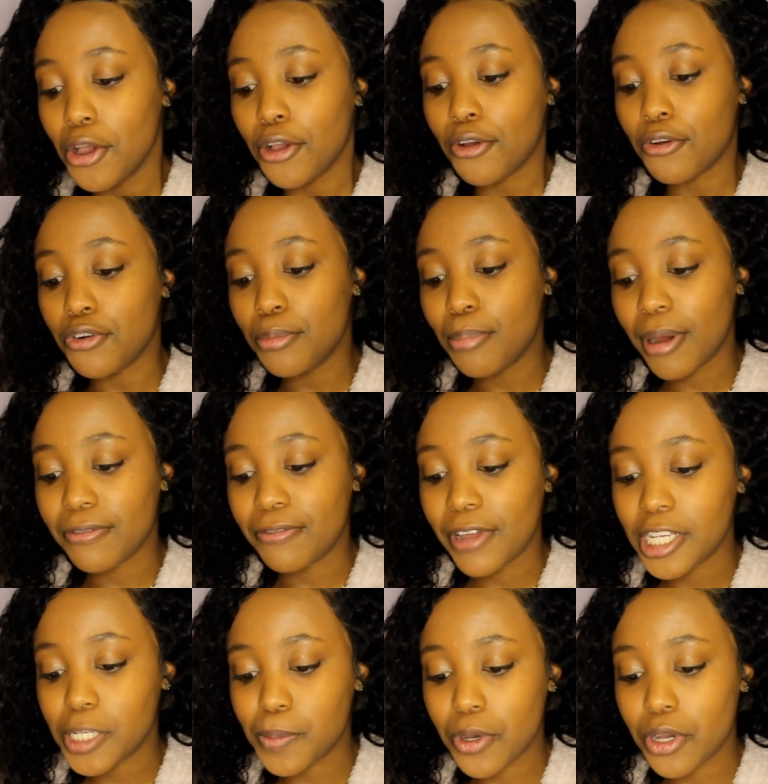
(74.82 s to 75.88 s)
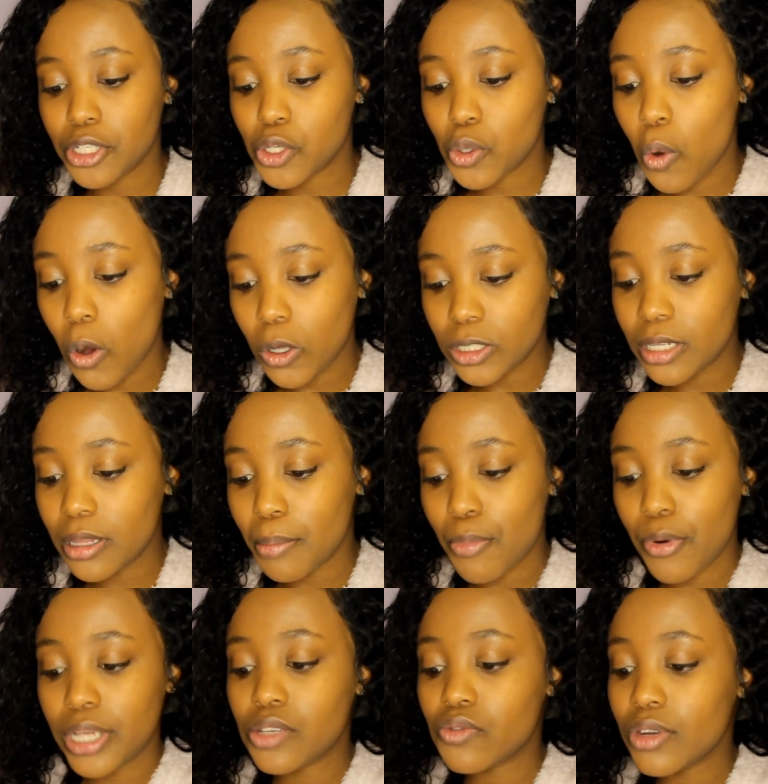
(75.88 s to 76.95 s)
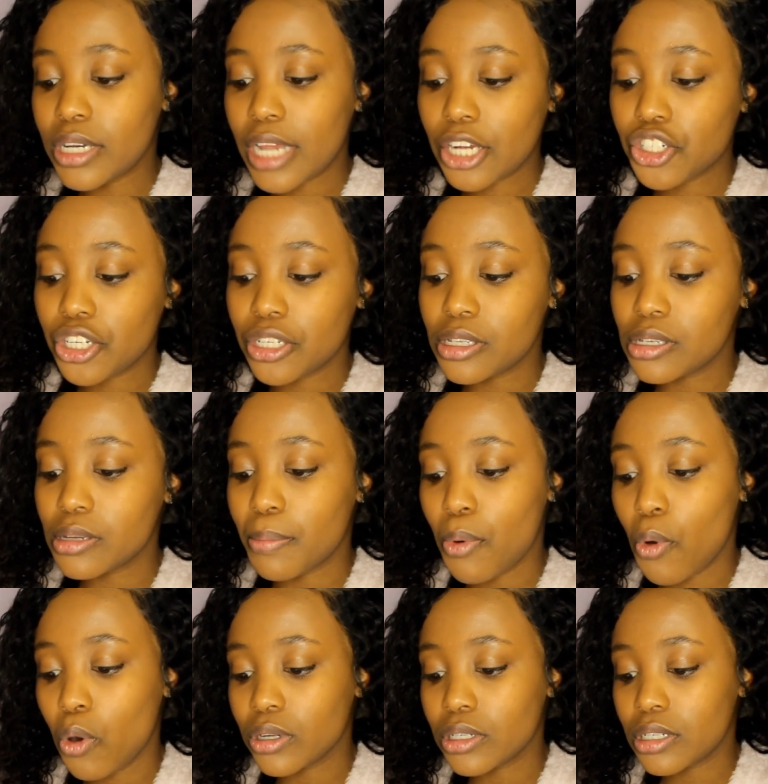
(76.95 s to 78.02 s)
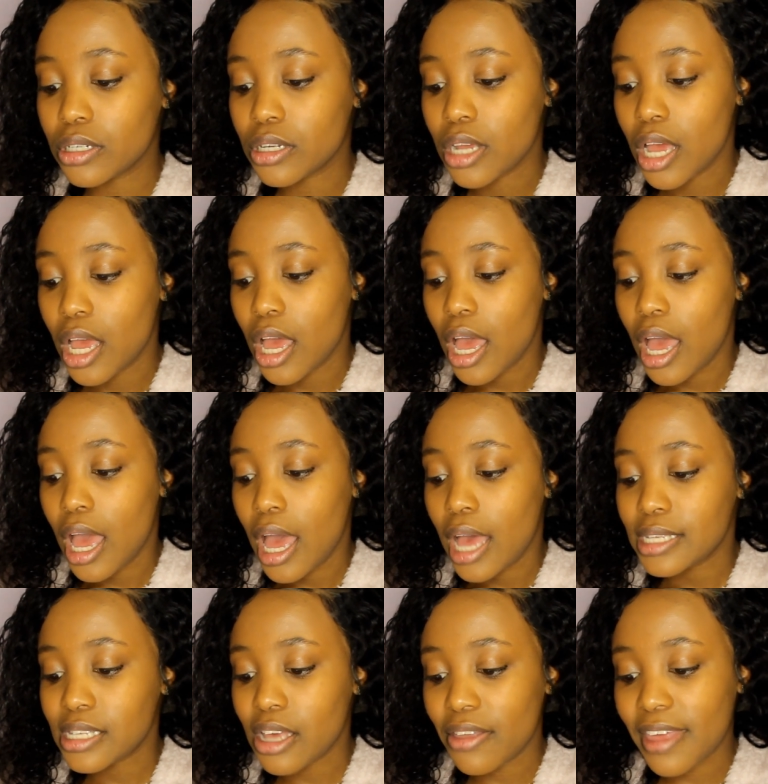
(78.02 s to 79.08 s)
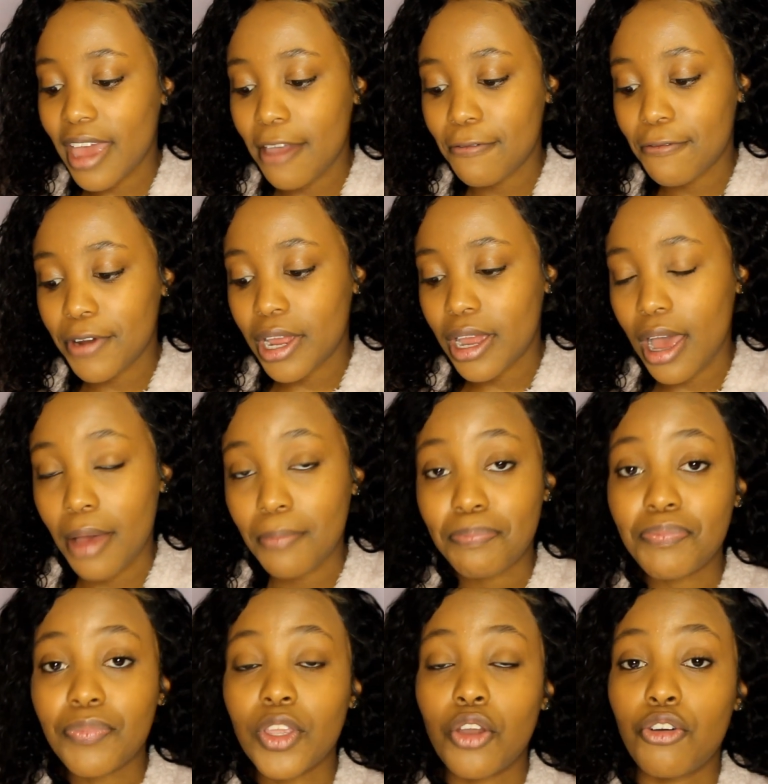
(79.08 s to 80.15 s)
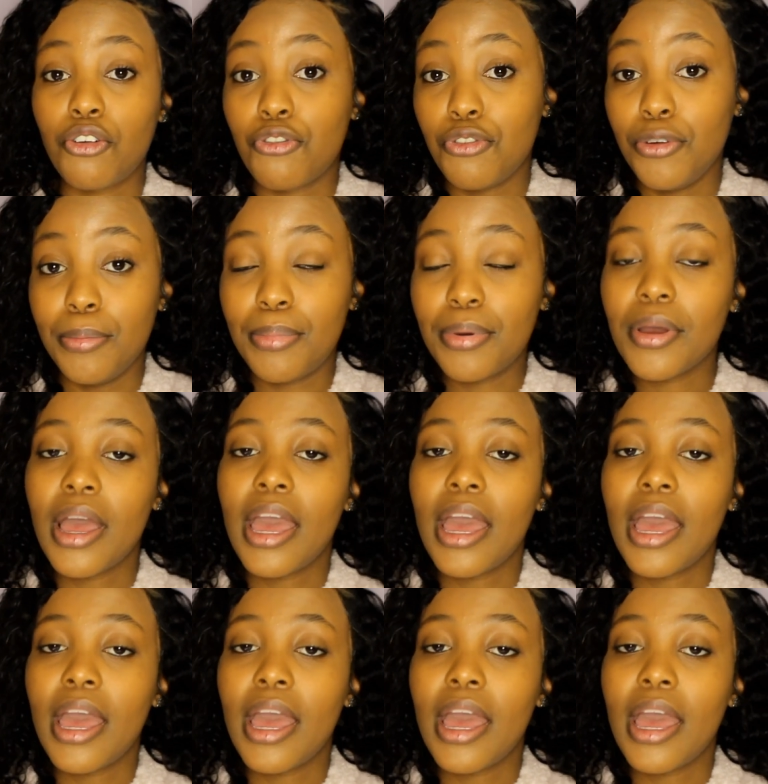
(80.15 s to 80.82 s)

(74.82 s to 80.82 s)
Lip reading: group on Facebook. It's called the Breast Reduction Support South Africa group.